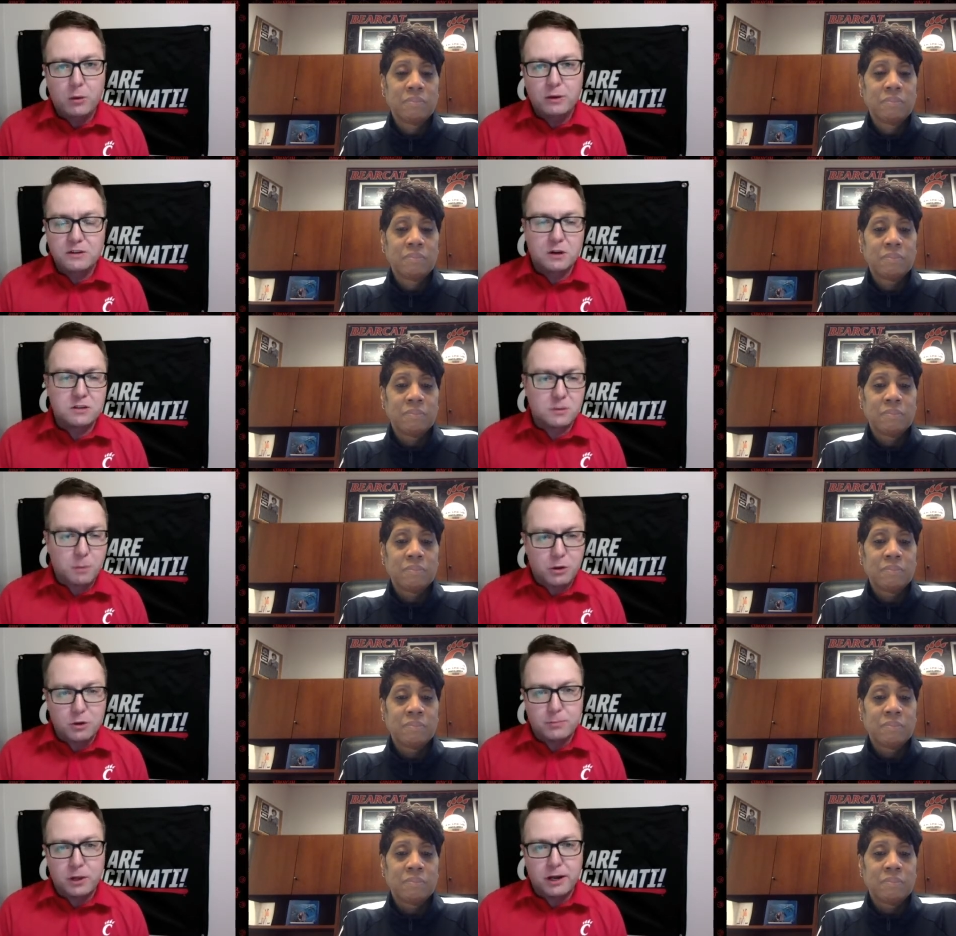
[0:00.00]
Speaker 1: we saw
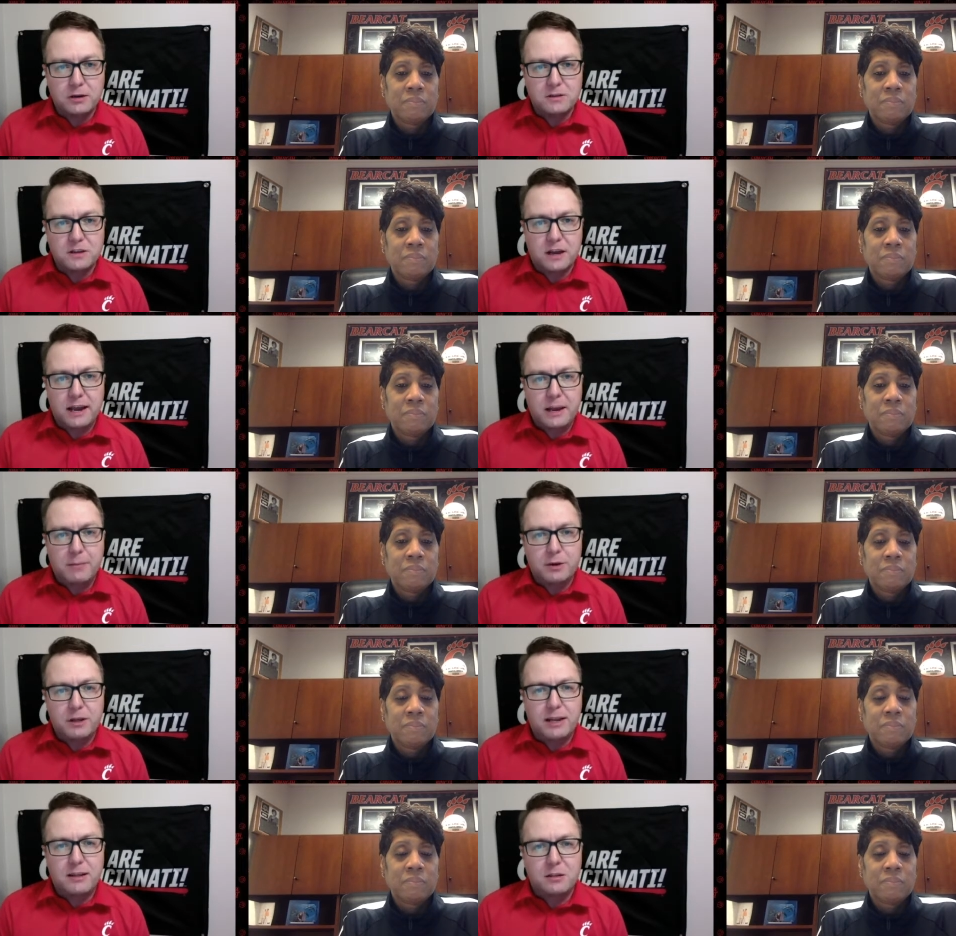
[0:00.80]
some other players
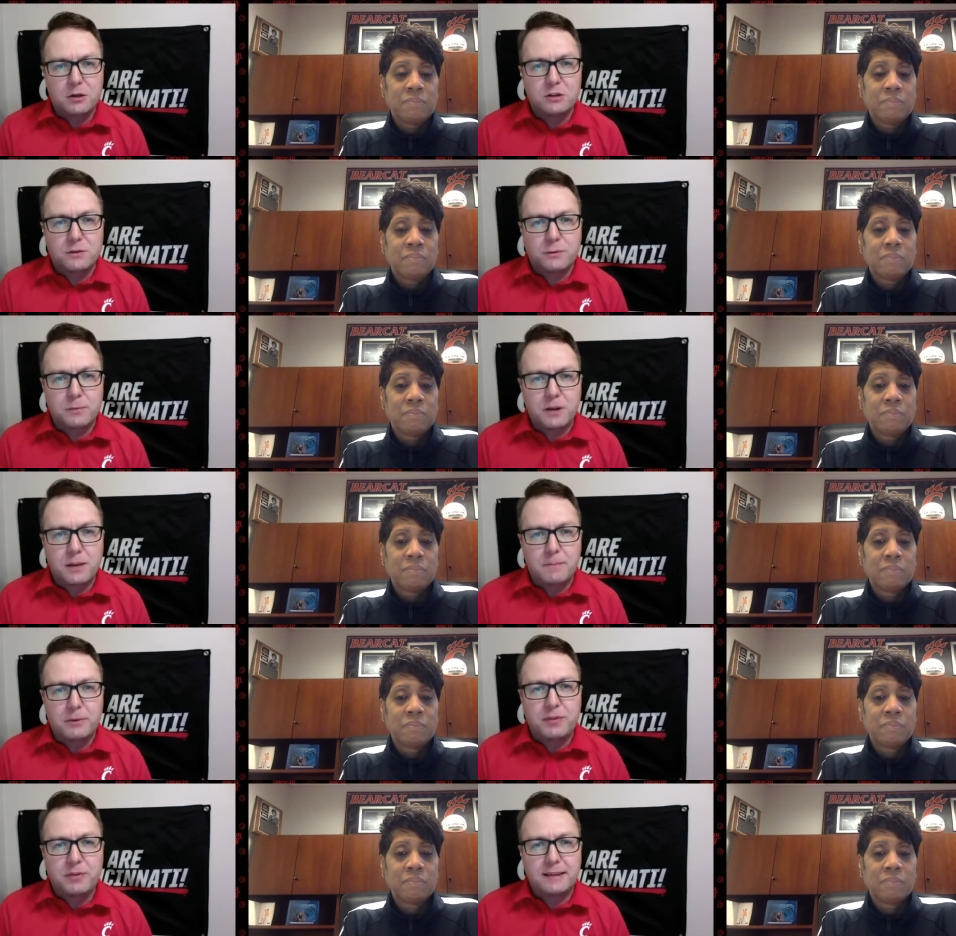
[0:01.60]
able to hit those from
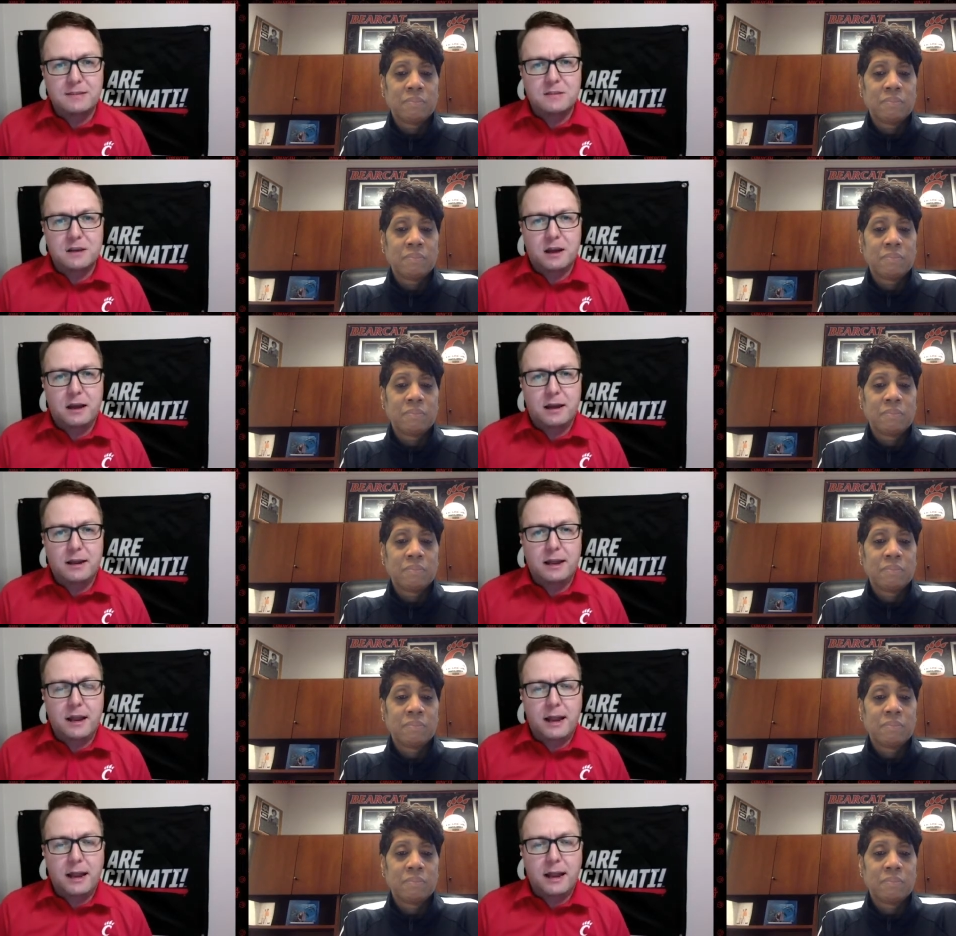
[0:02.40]
deep, but that's an